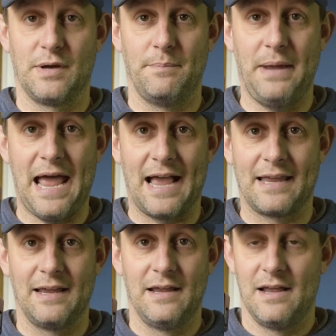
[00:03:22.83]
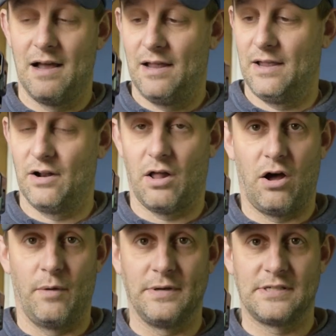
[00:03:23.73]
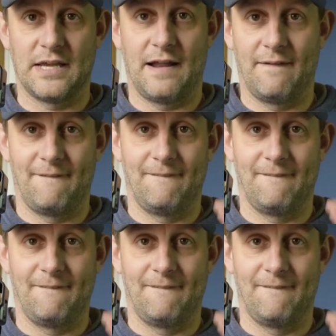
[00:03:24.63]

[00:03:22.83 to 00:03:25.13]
come back it'll all be set.